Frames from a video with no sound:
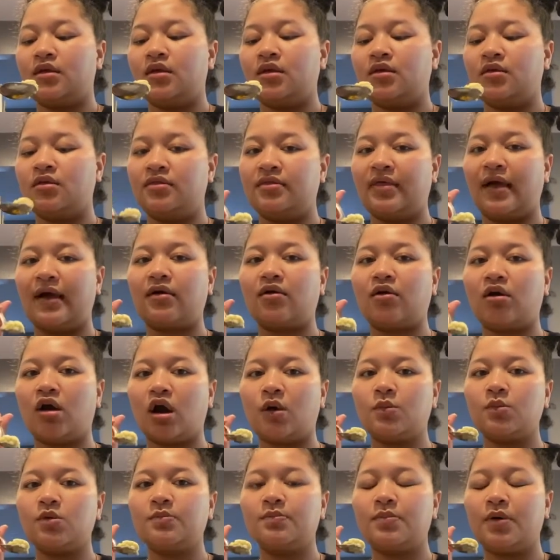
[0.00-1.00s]
that
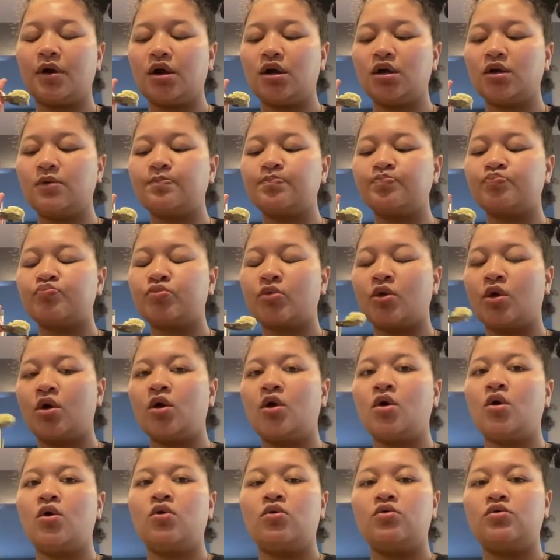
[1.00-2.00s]
caramel part,
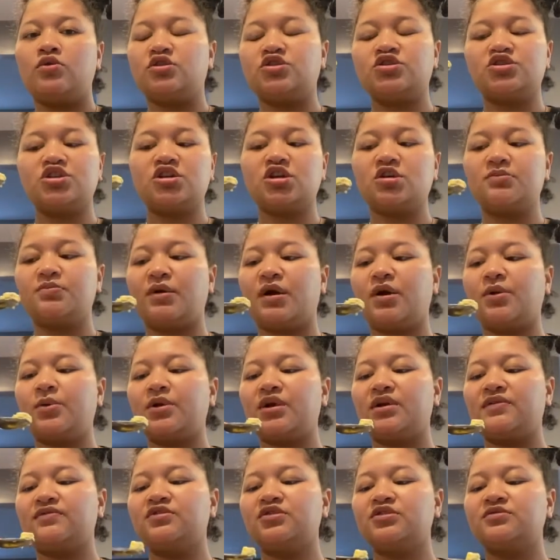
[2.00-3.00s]
the sugar part,
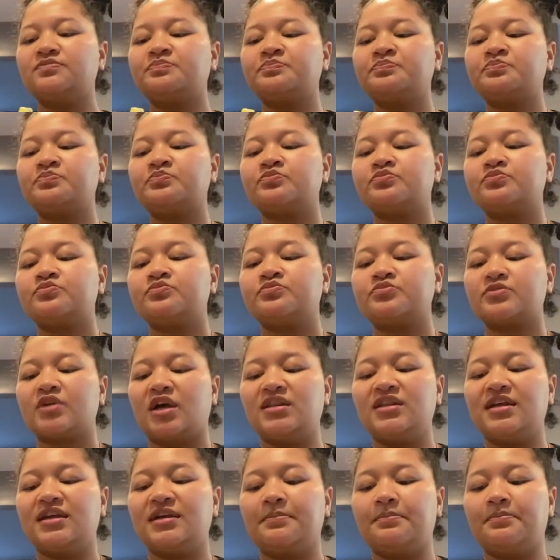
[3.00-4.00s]
whatever, I
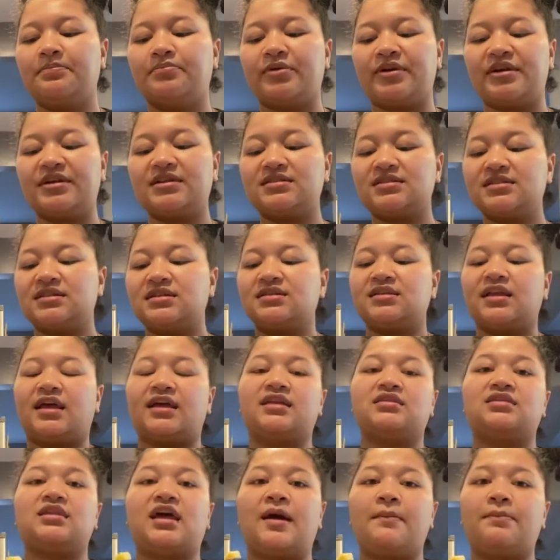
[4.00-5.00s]
think brings it. Like
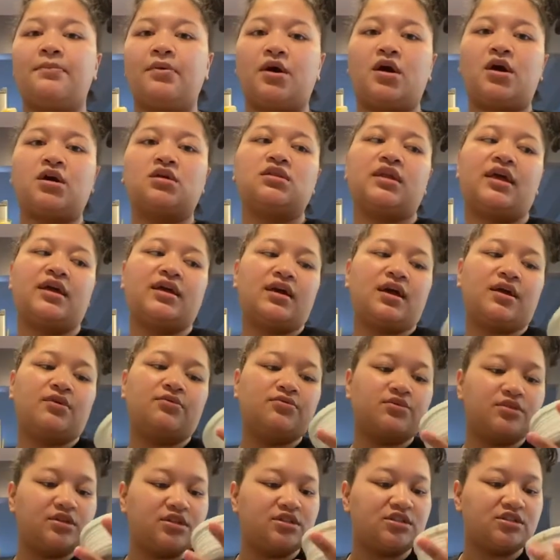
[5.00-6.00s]
that part, like I
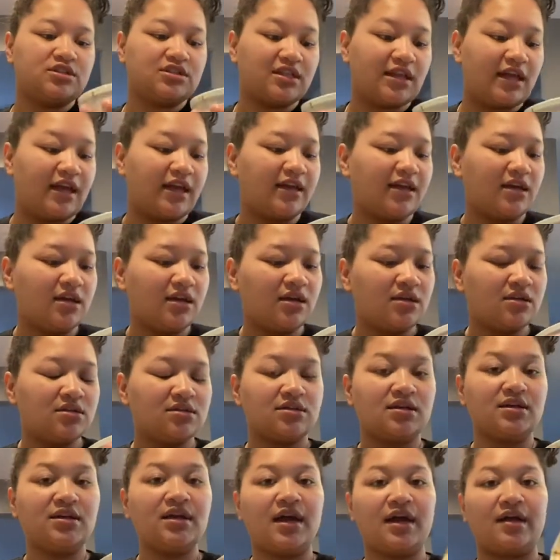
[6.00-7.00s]
really just like.
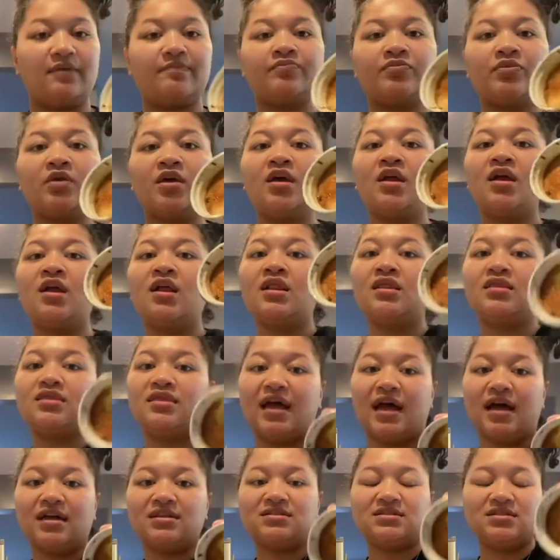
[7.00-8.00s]
So yeah,
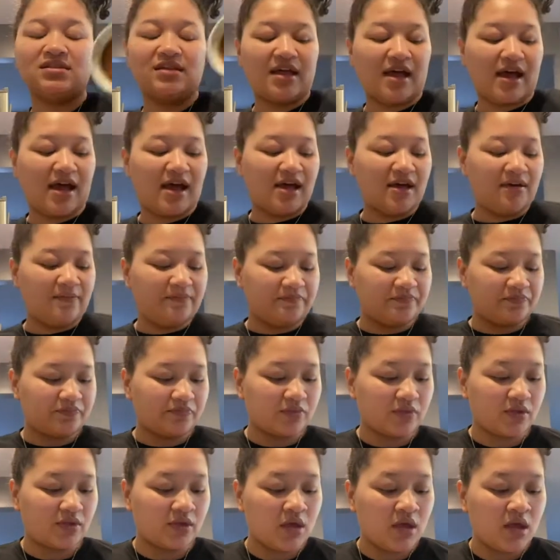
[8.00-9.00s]
that's that.
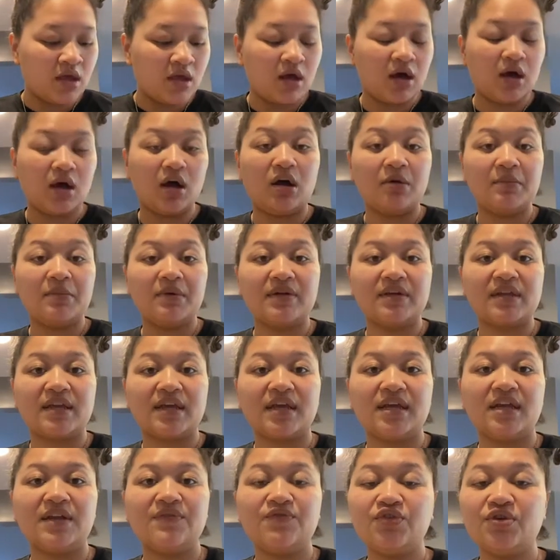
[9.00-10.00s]
And
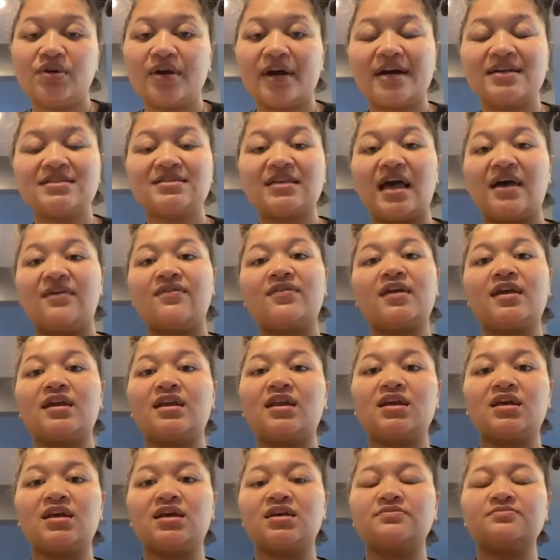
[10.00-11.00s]
again, if you guys have
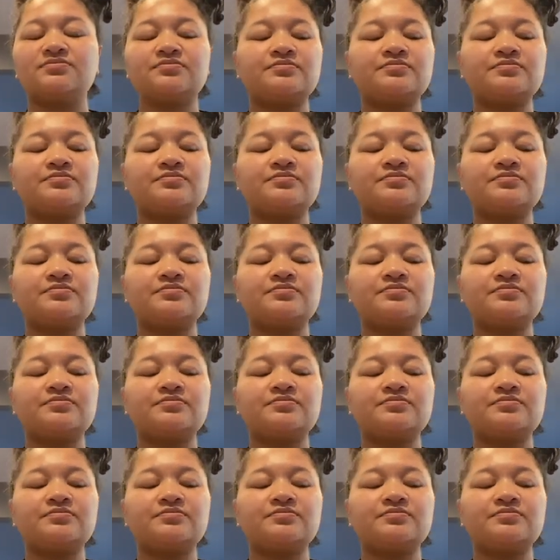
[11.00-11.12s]
any